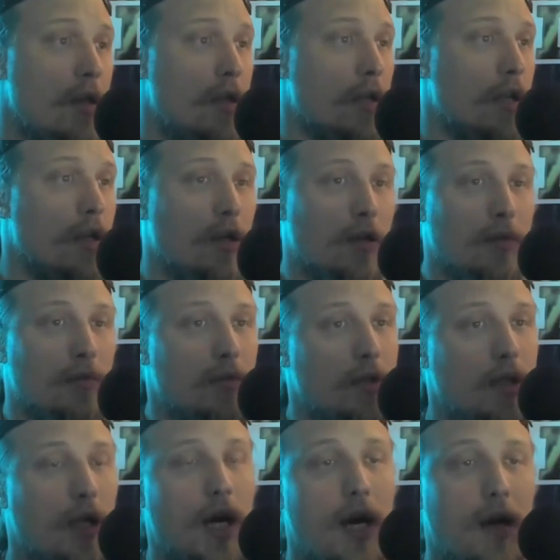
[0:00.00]

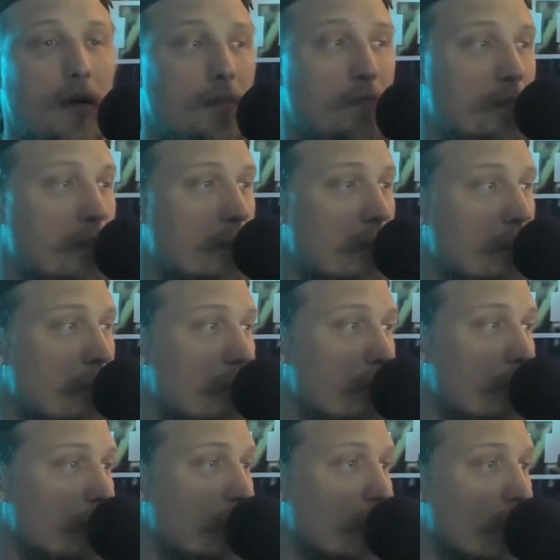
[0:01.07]

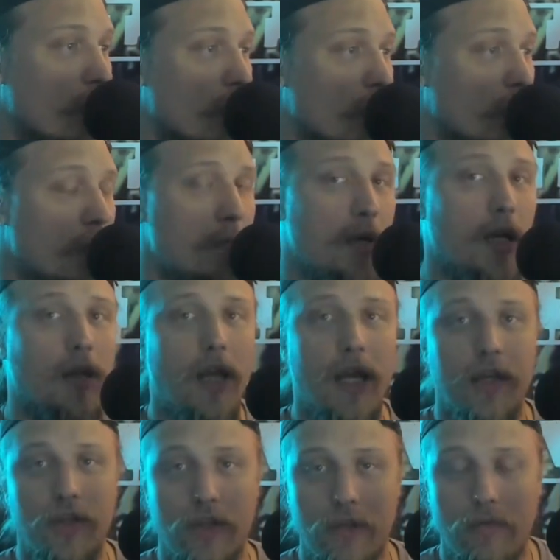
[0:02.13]
the early Middle
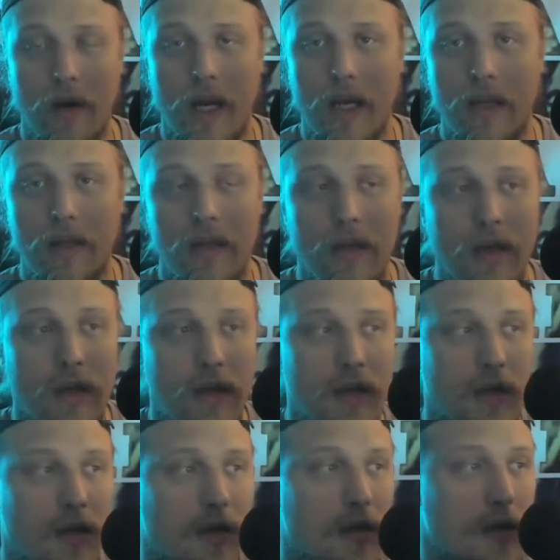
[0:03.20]
Ages, right?
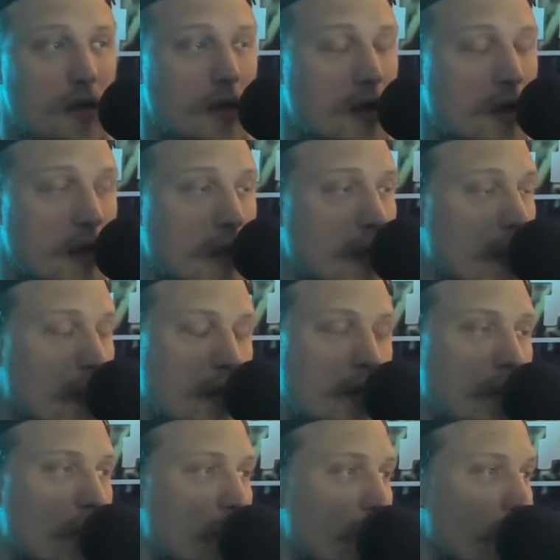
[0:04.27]

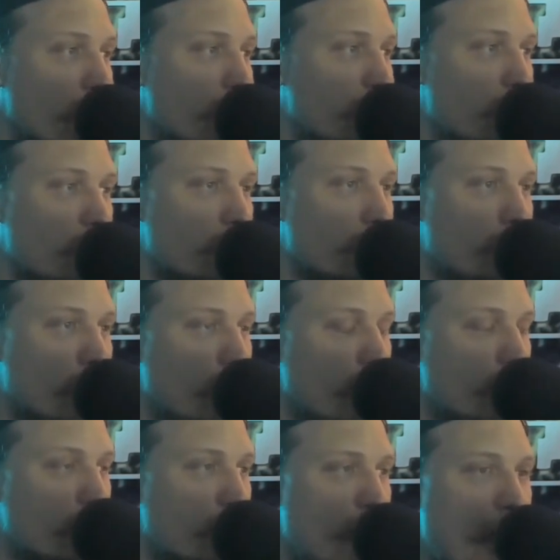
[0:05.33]
And
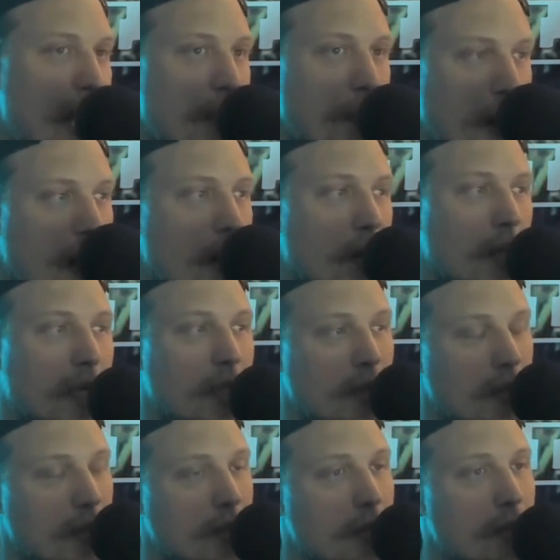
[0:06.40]
it's not there. Like
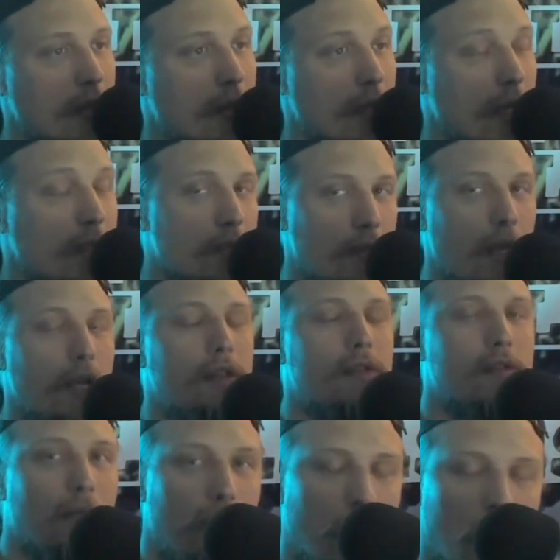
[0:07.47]
it's
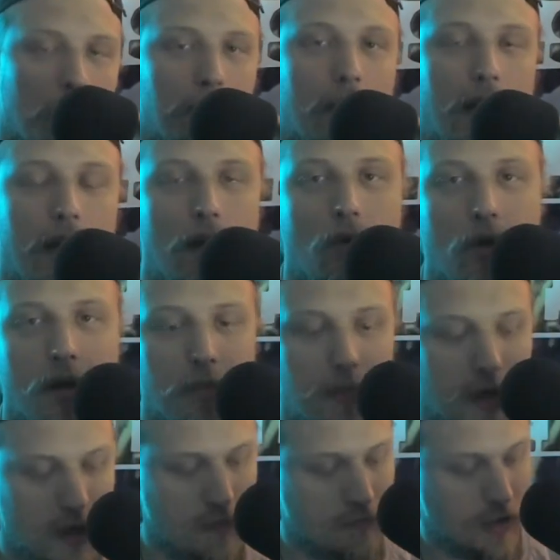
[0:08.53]
developing. I don't want to
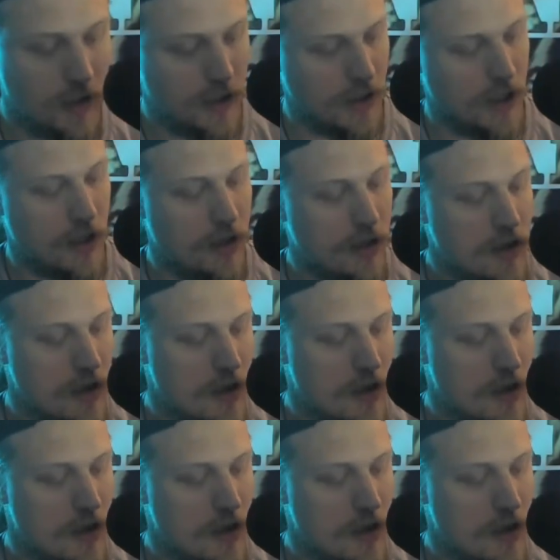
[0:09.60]
be completely